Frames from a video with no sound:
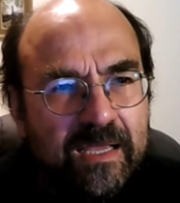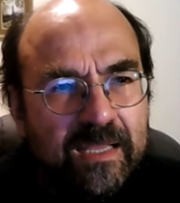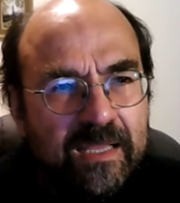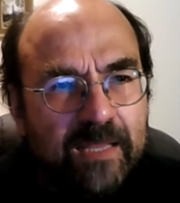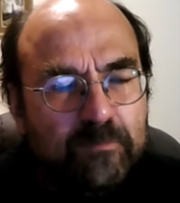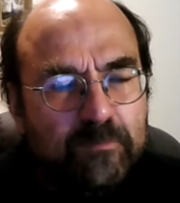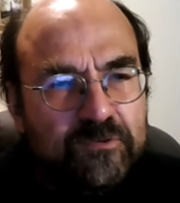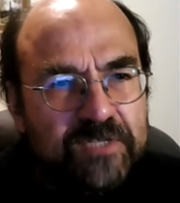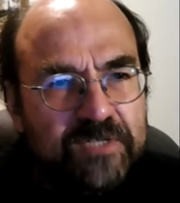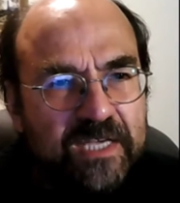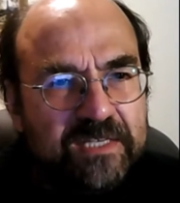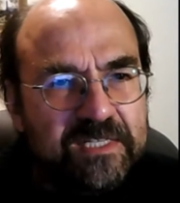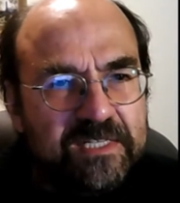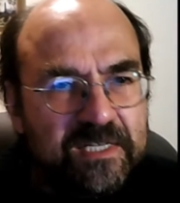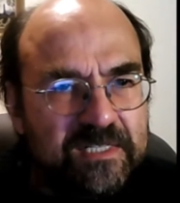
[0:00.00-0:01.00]
that
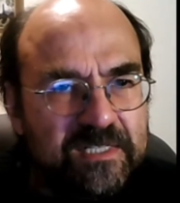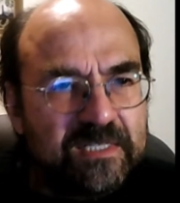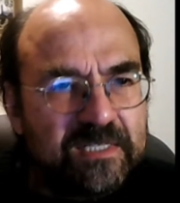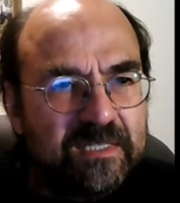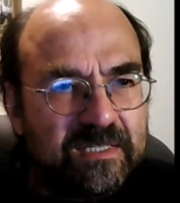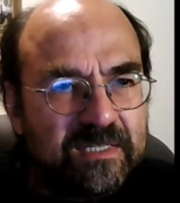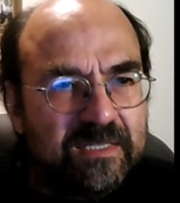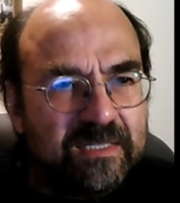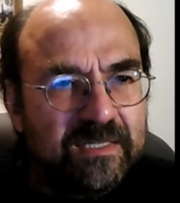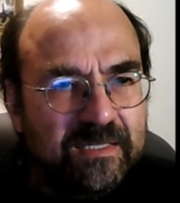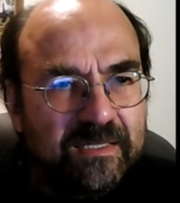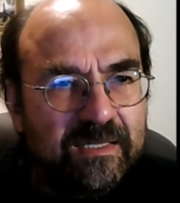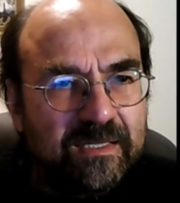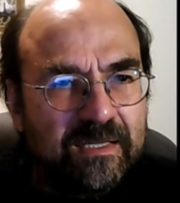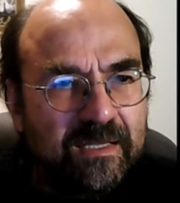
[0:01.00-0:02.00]
projected
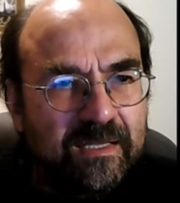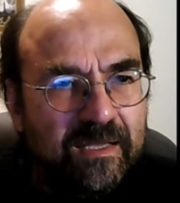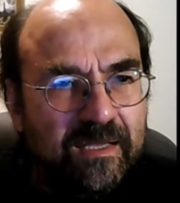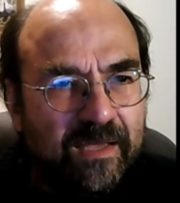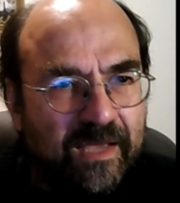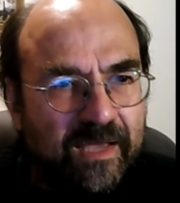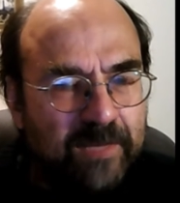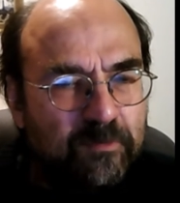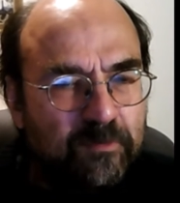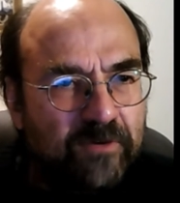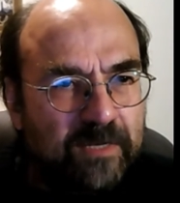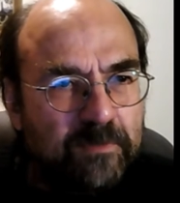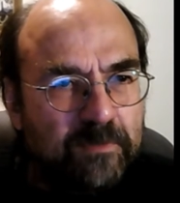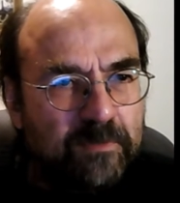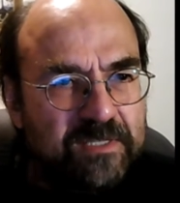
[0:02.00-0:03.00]
anima
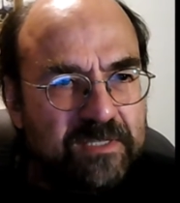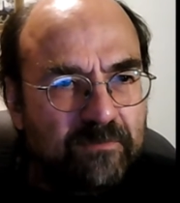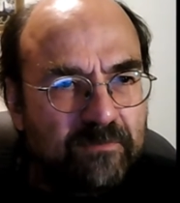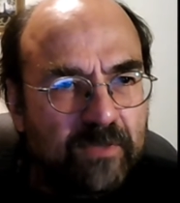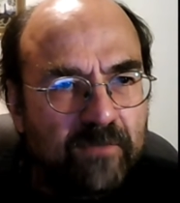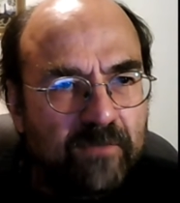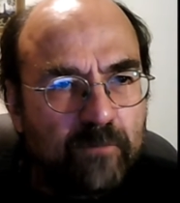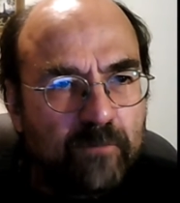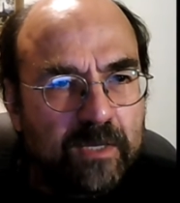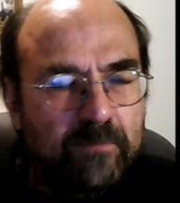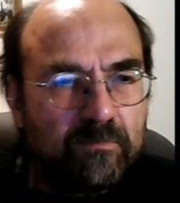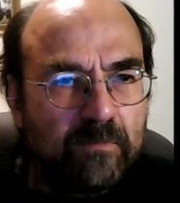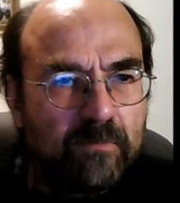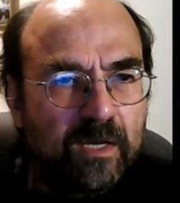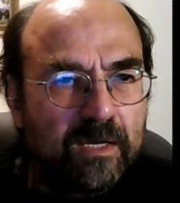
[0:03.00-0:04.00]
animus. If we
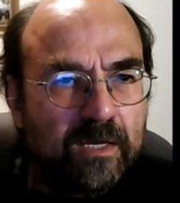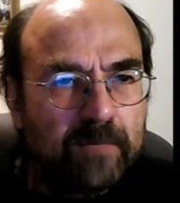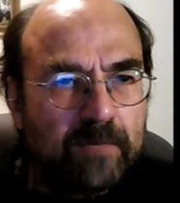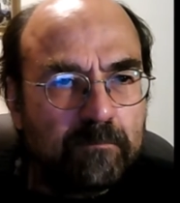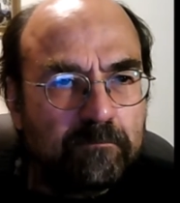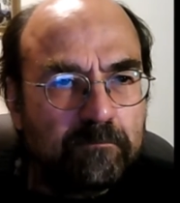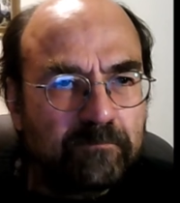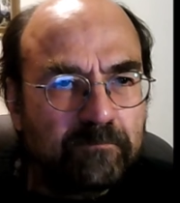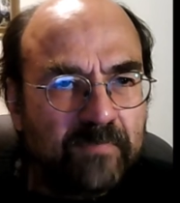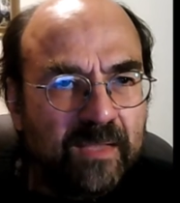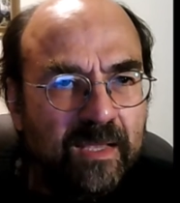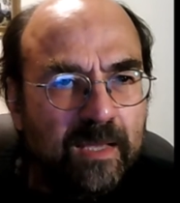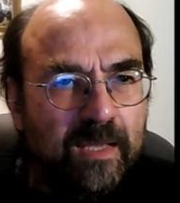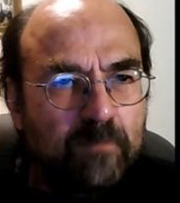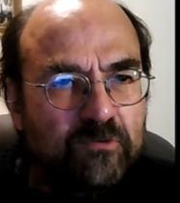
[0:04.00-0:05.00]

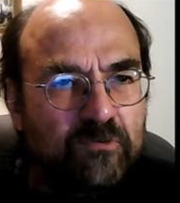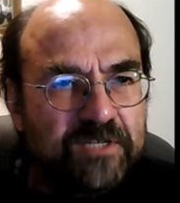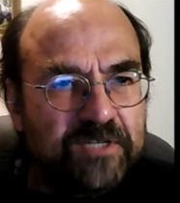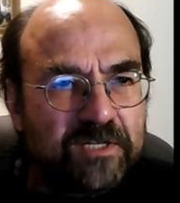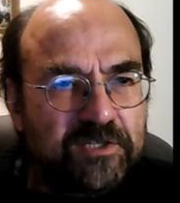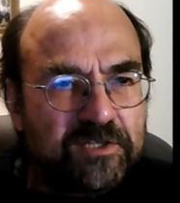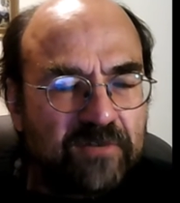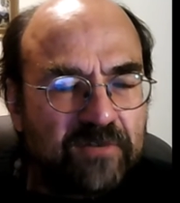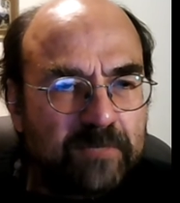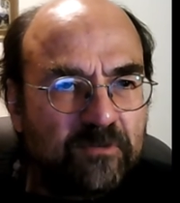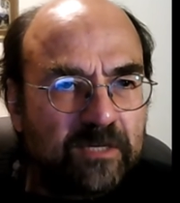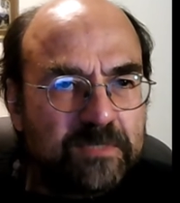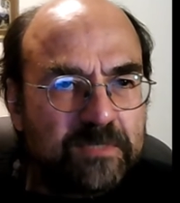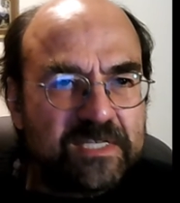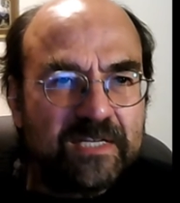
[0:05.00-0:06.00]
project our anima
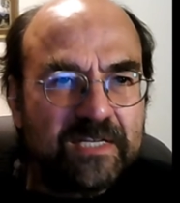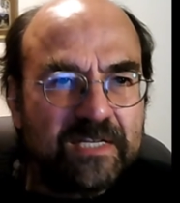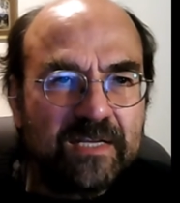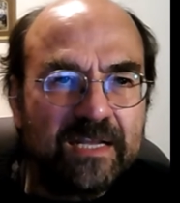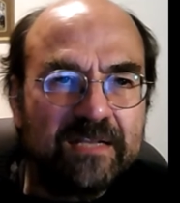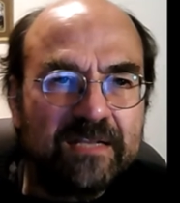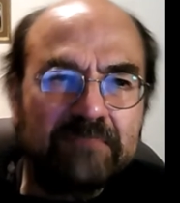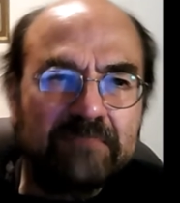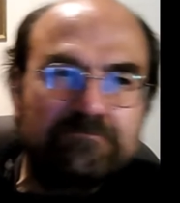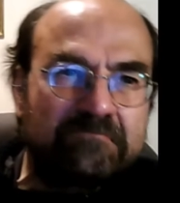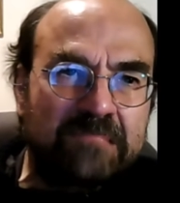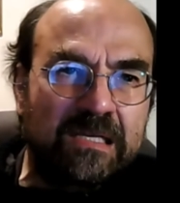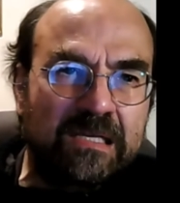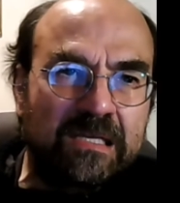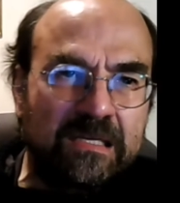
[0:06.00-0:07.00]
animus in
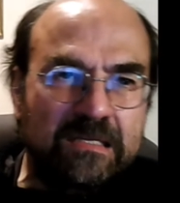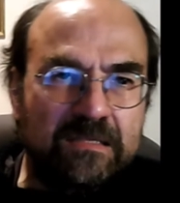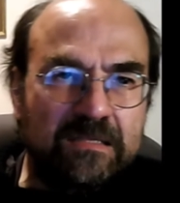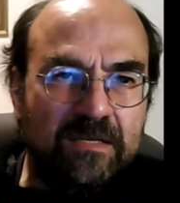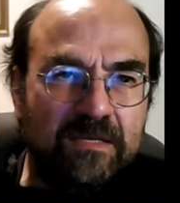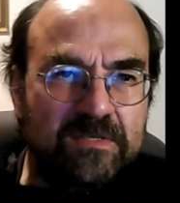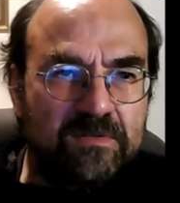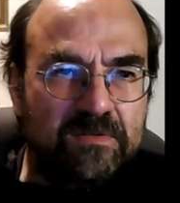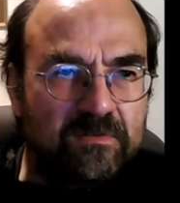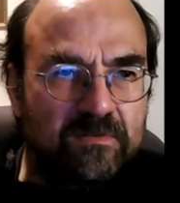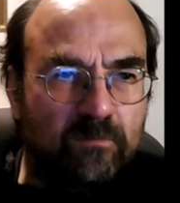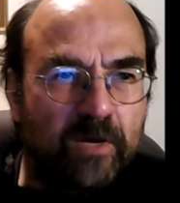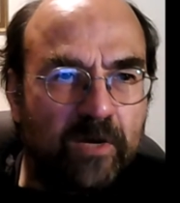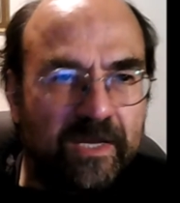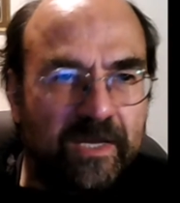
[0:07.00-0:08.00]
those sorts
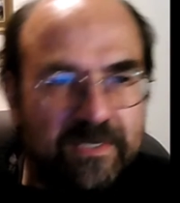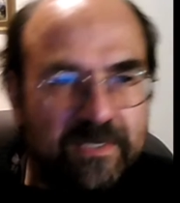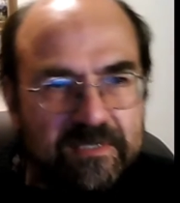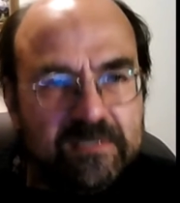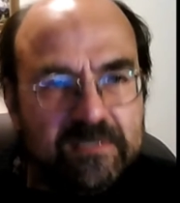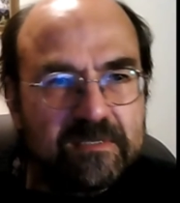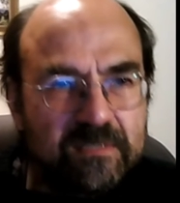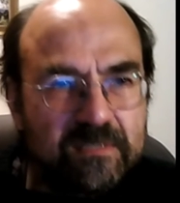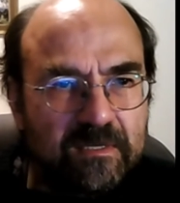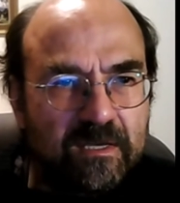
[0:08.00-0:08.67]
of ways,